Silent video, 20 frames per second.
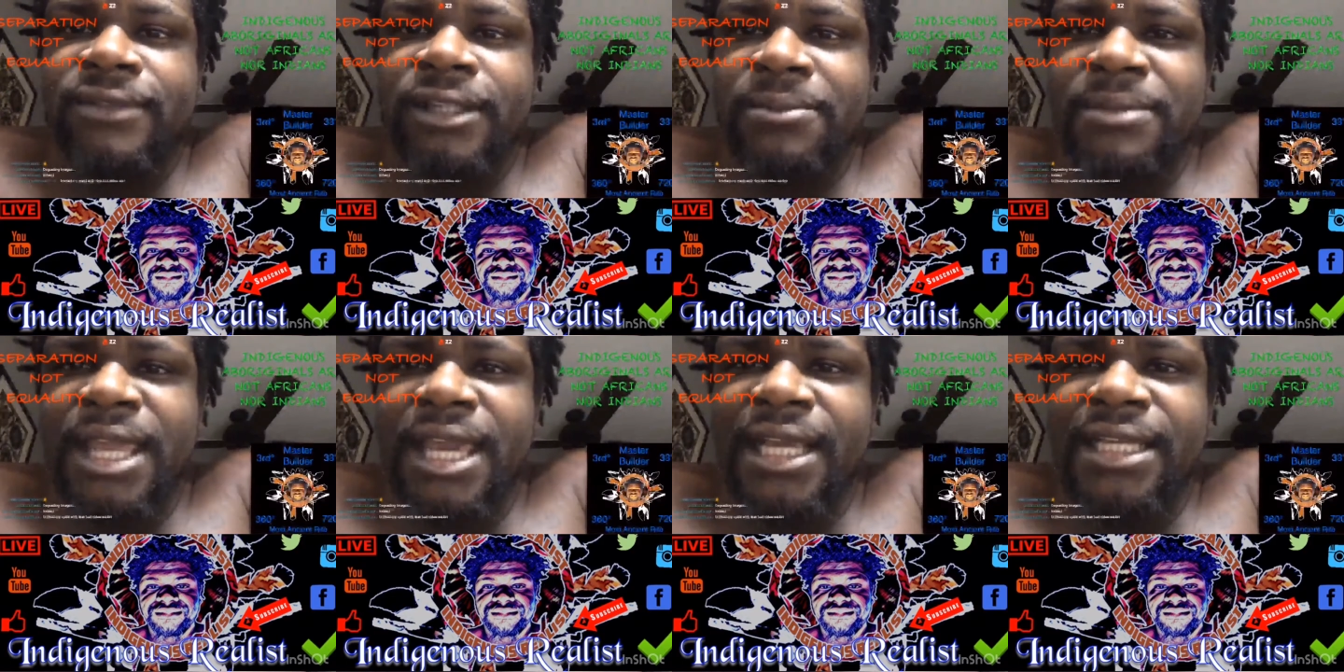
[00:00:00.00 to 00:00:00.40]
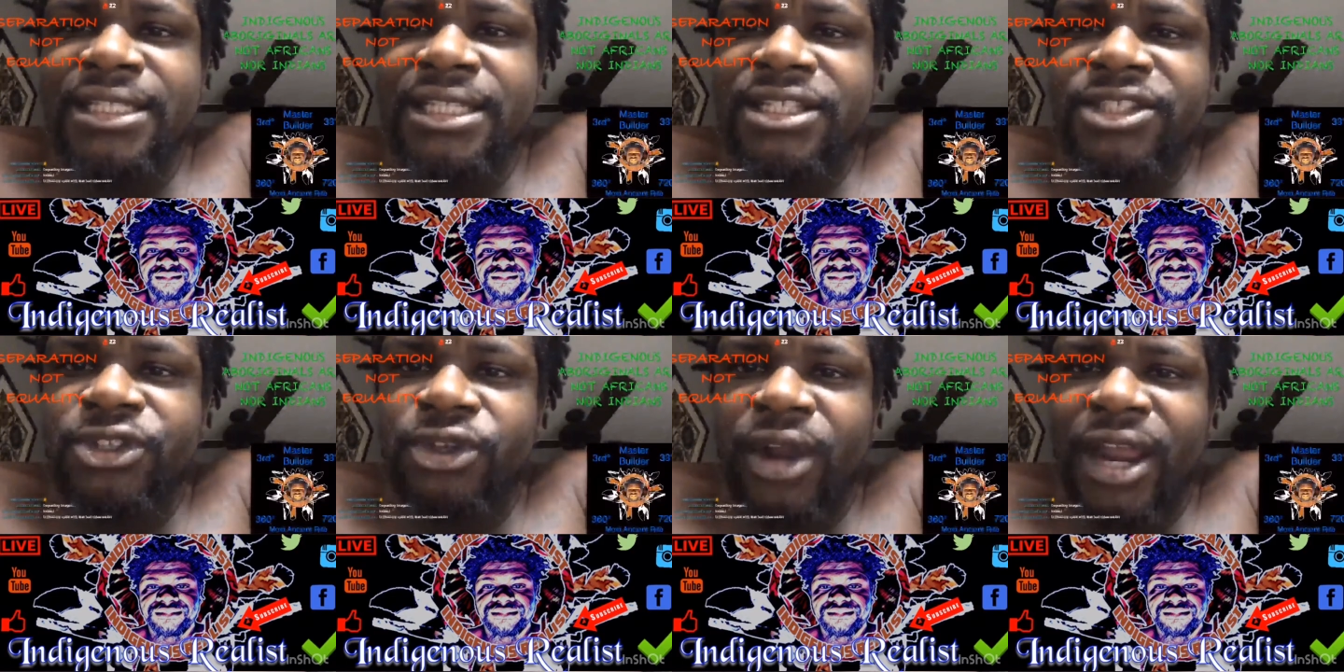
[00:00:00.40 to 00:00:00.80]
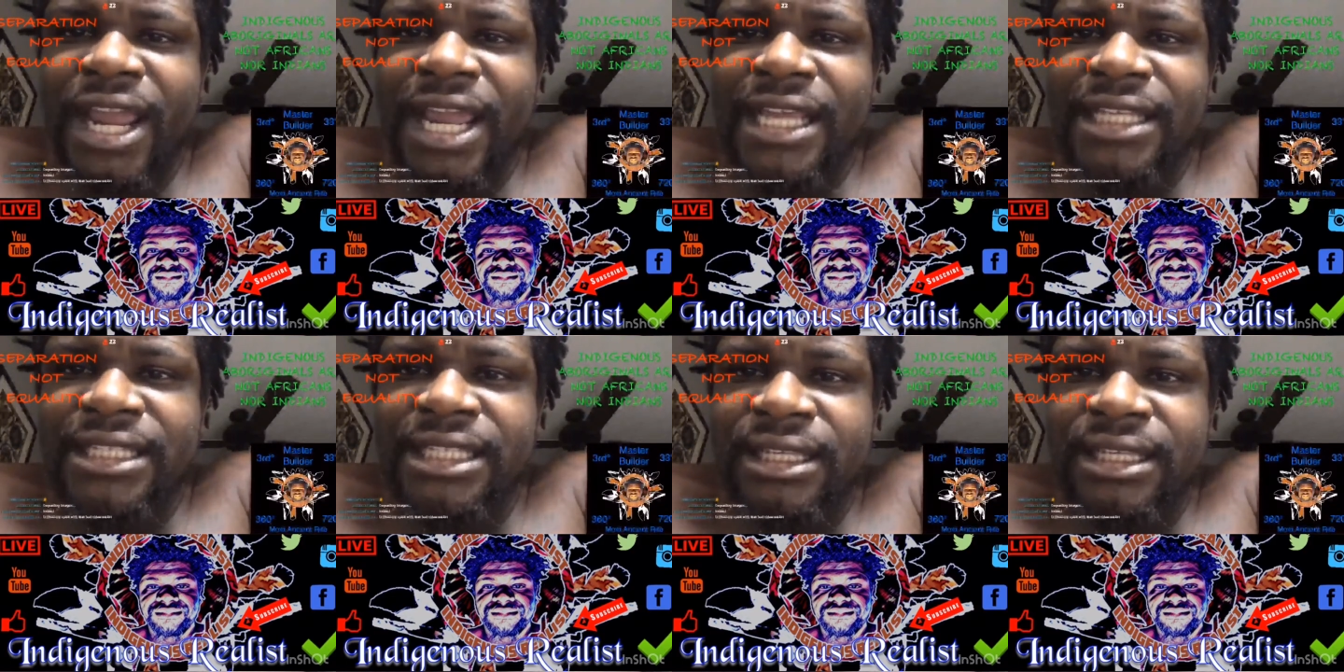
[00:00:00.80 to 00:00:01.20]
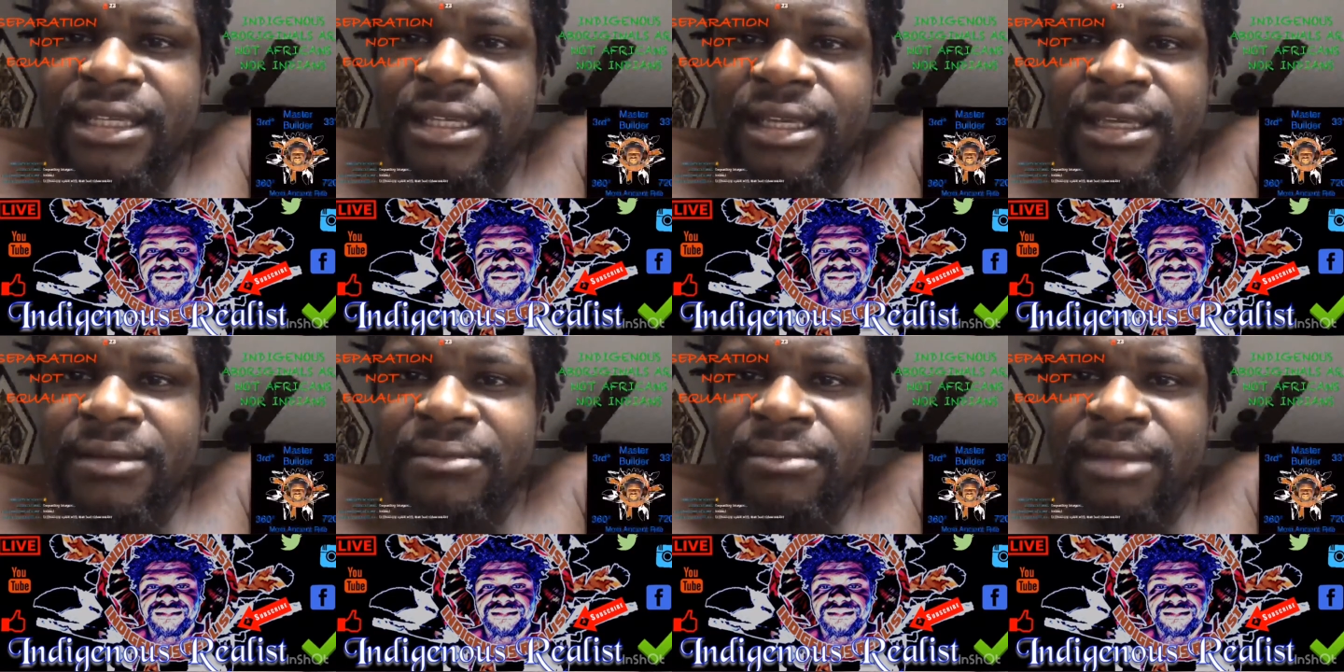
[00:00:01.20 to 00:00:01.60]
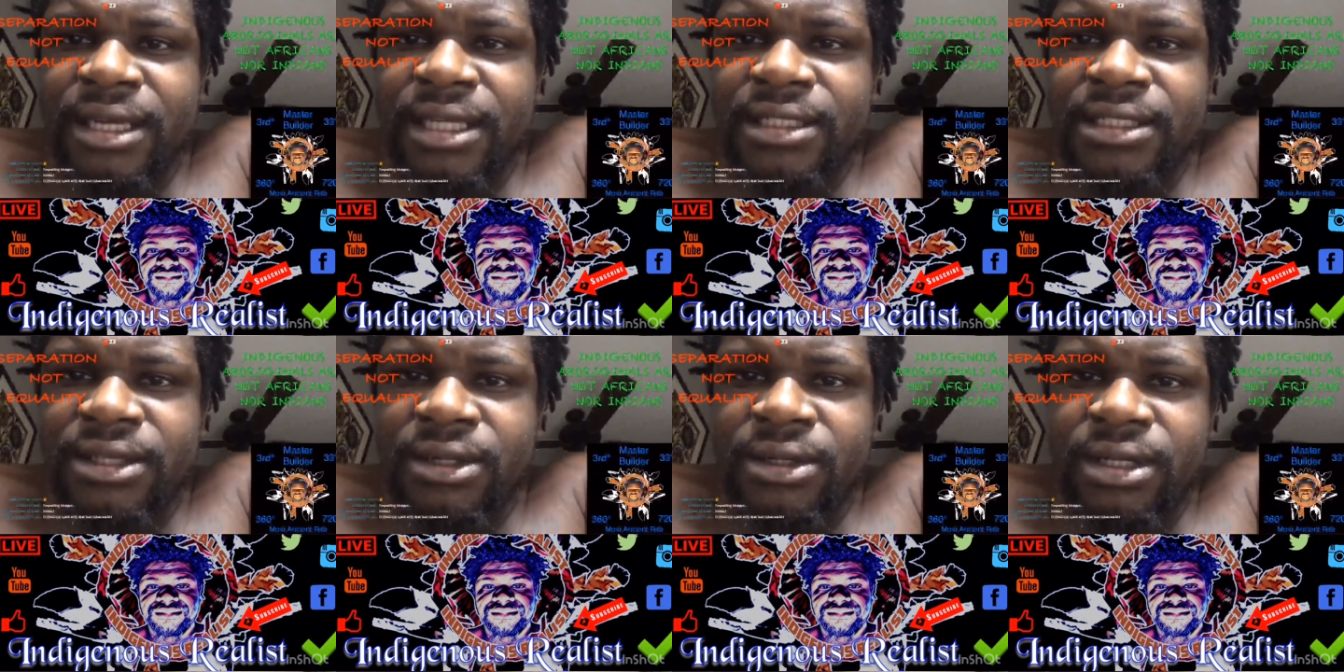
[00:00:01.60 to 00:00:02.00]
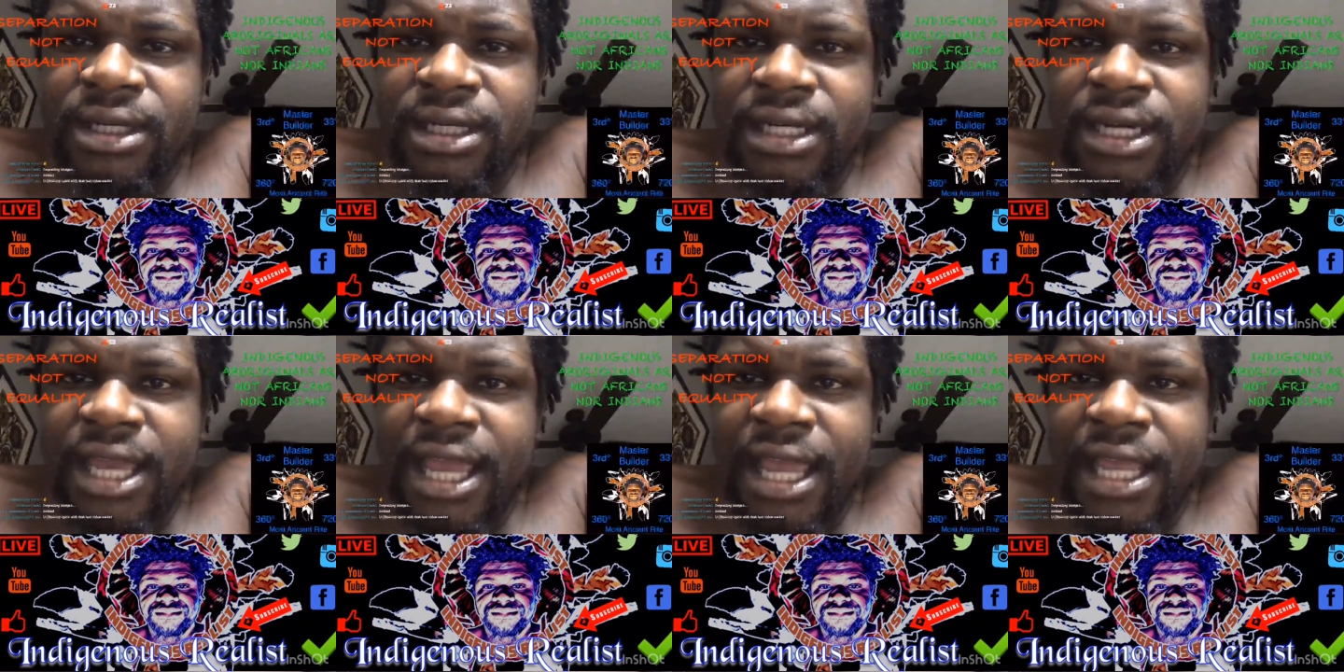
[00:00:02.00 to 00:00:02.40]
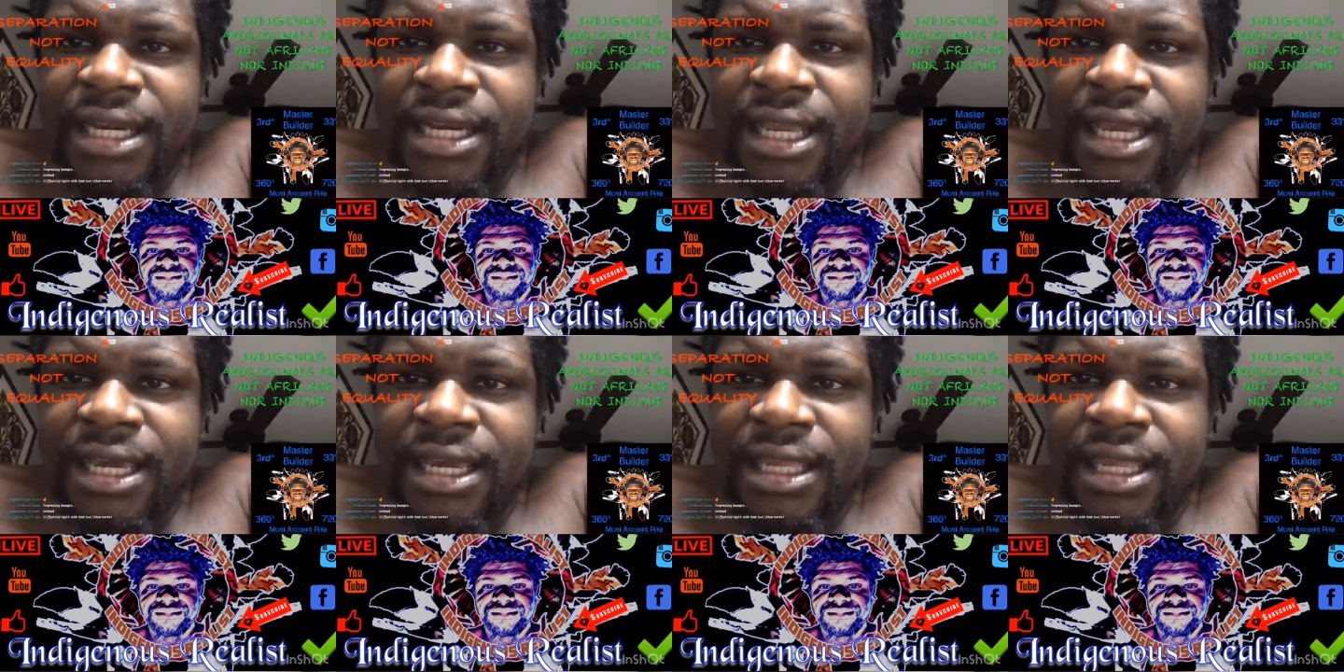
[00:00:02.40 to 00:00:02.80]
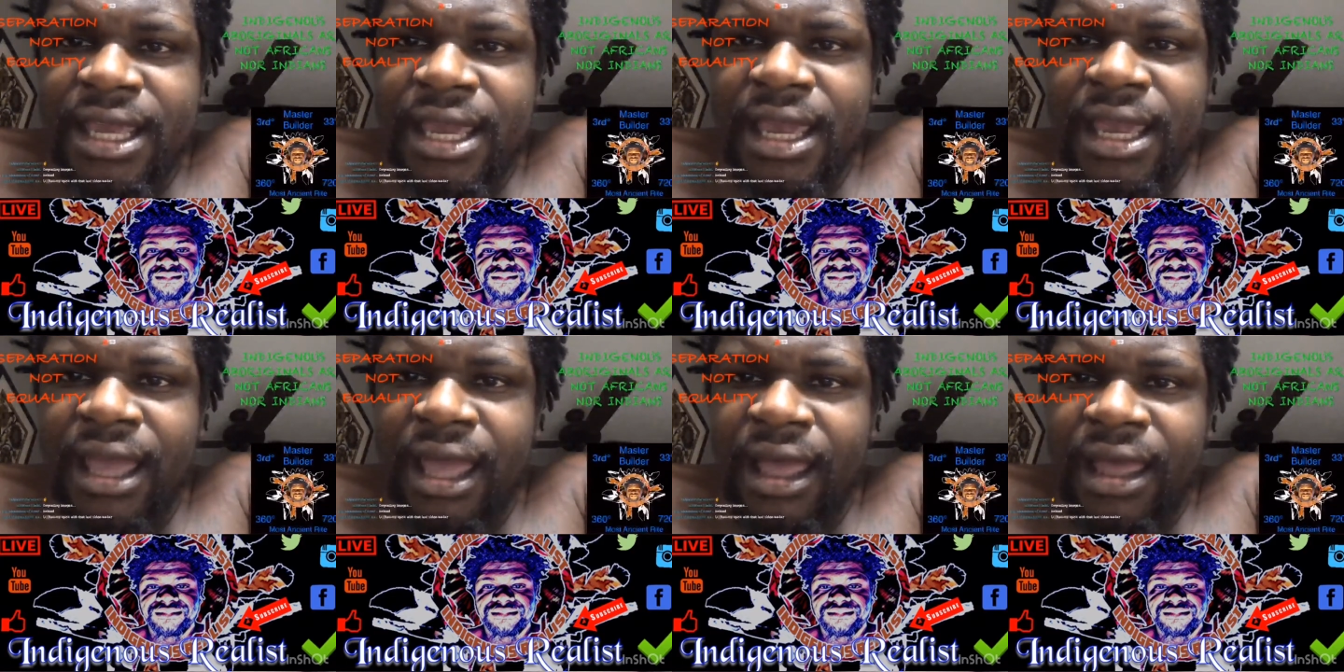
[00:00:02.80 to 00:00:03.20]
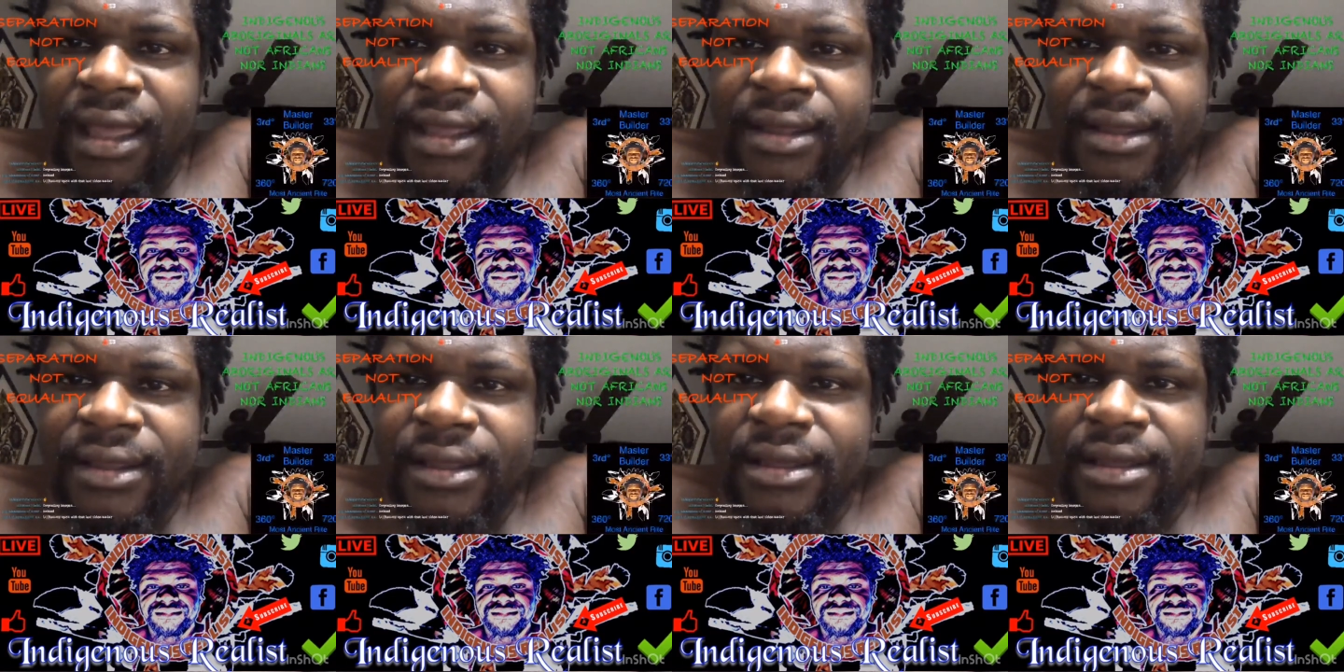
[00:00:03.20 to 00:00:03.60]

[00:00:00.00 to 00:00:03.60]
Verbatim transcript: Them niggas is crazy. Me too looking at a nigga. Yeah.